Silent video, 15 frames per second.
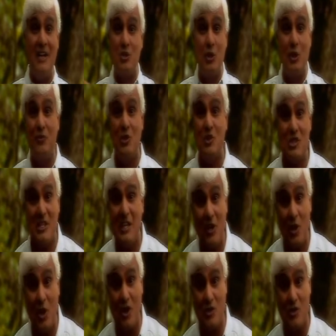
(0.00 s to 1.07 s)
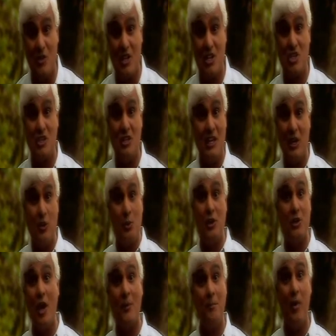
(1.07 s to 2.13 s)
And so if you see a contradiction, it
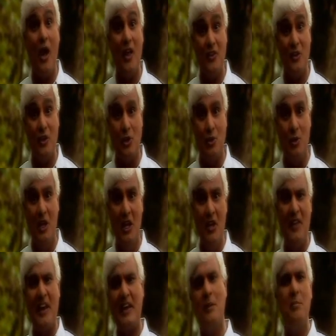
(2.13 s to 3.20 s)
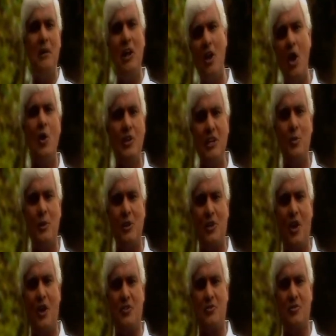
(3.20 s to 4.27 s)
will not bother you. They can be loaded with
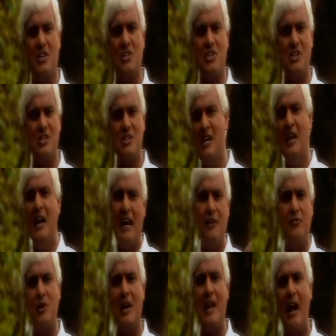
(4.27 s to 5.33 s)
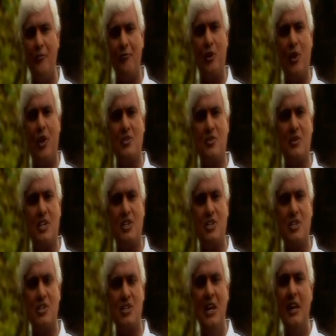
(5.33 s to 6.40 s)
contradictions, and if you allow for
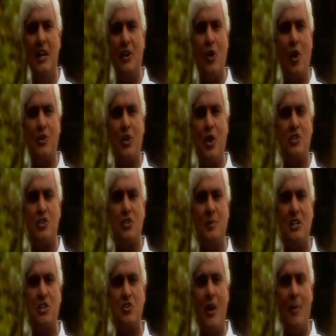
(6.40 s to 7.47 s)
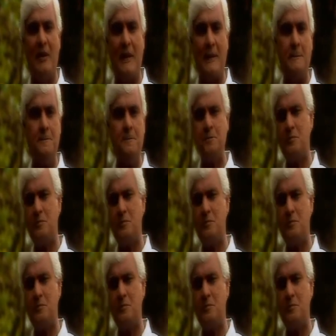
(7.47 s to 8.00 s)
contradictions, it ought not to be troubling.